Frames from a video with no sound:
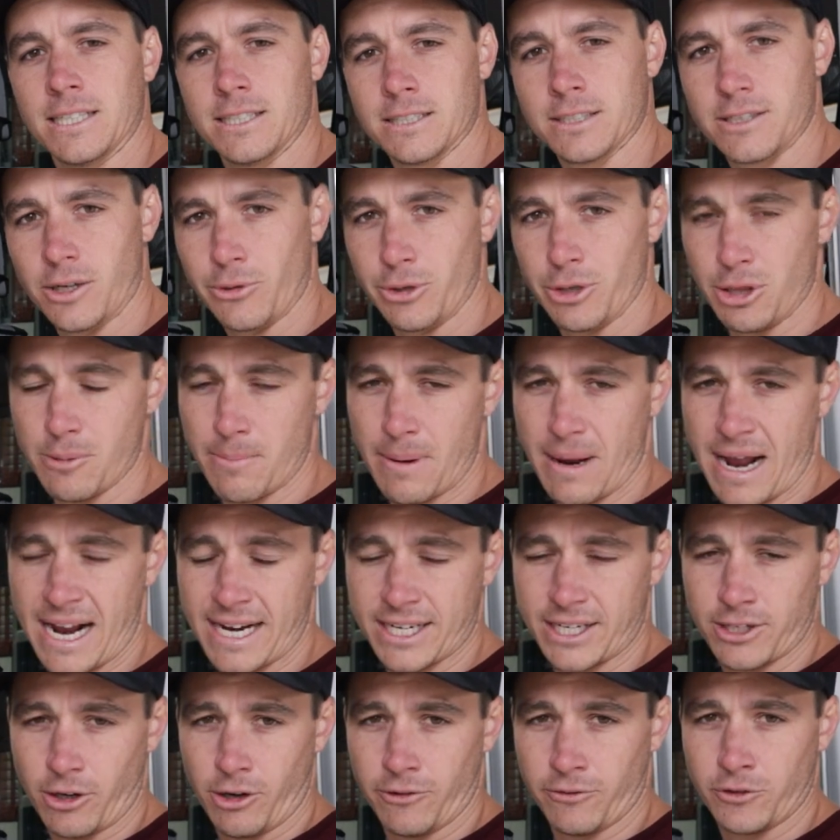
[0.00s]
So in the
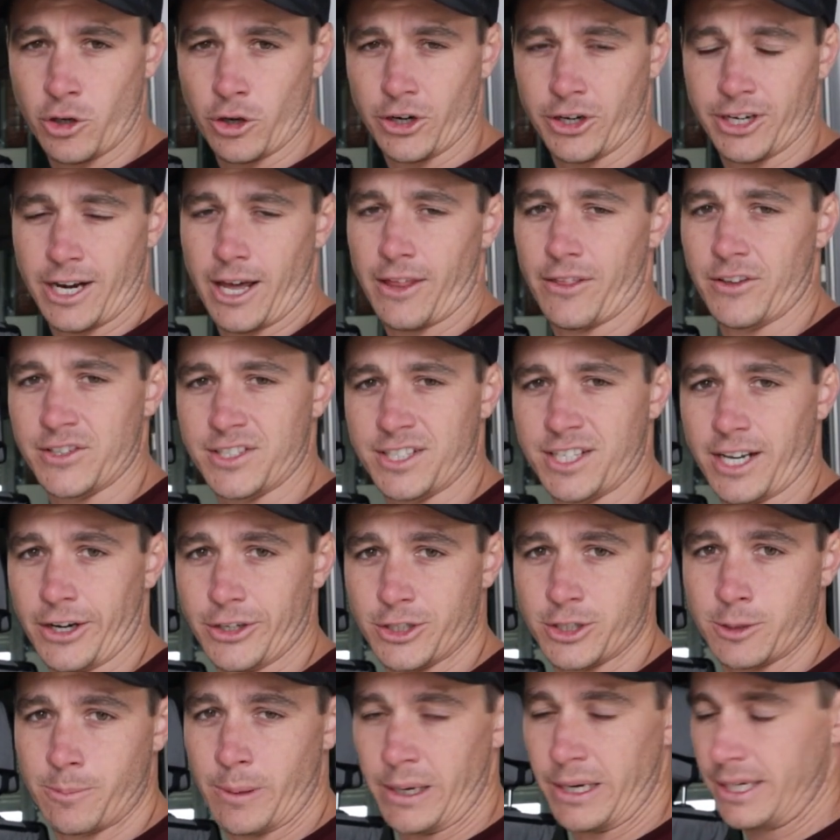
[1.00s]
back, I've got another set
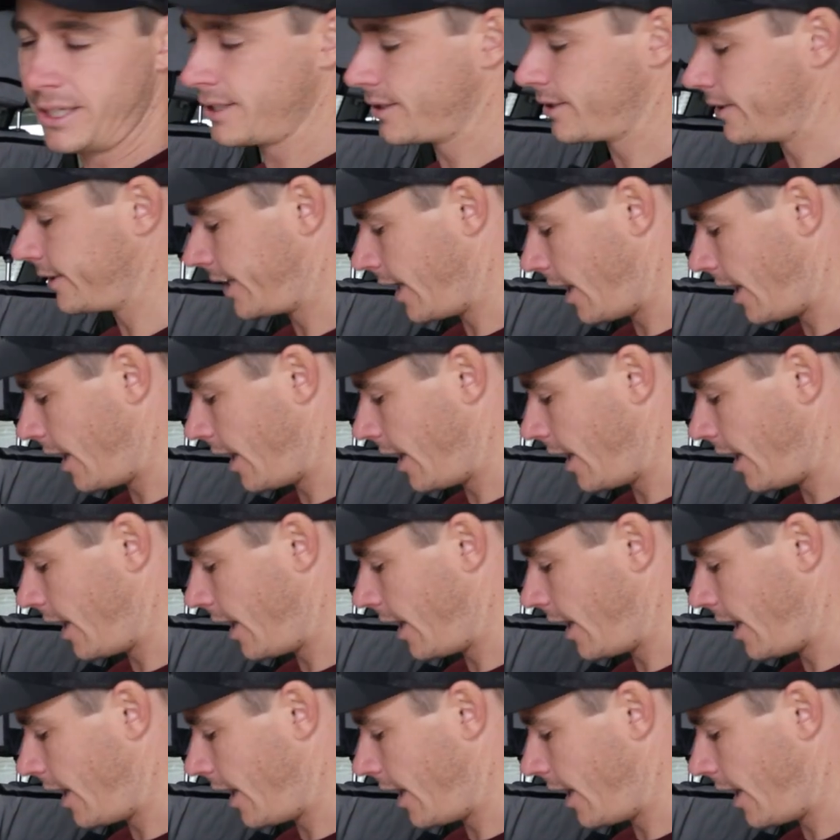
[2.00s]
of speakers to